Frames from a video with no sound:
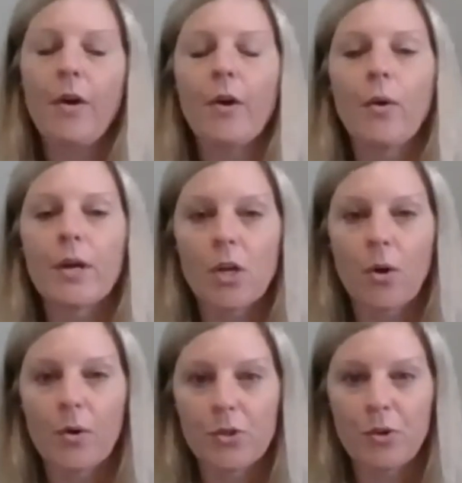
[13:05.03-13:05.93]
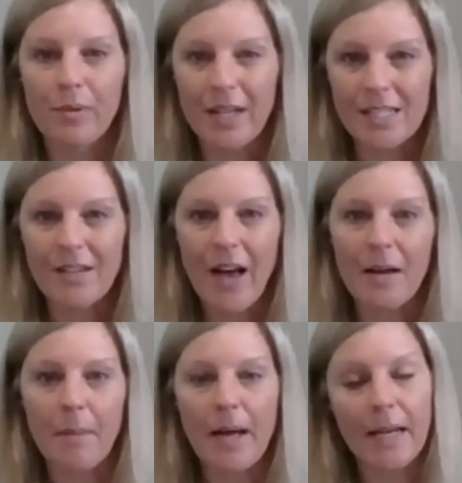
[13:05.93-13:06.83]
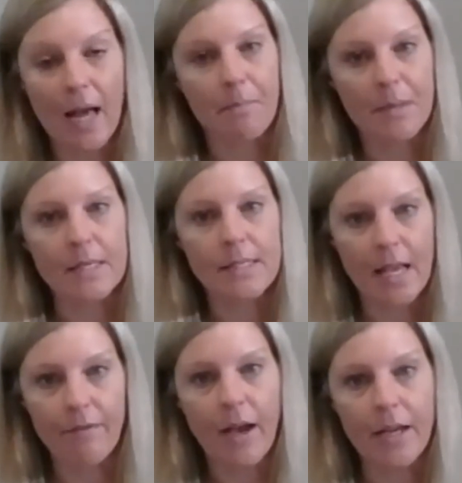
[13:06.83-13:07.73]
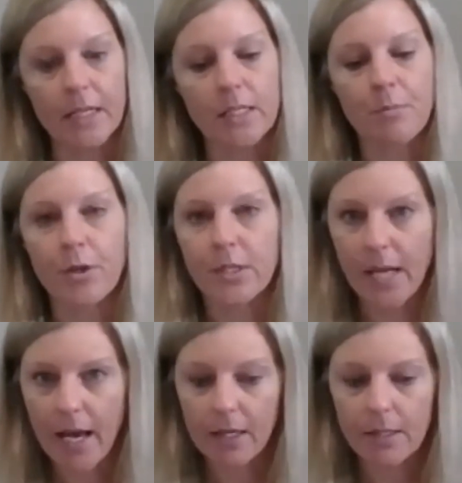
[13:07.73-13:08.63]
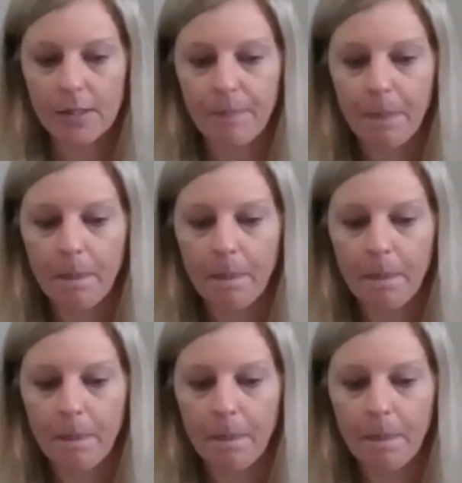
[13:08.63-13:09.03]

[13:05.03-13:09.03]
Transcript: they're going to go into a place of, I might not be safe, I need to protect.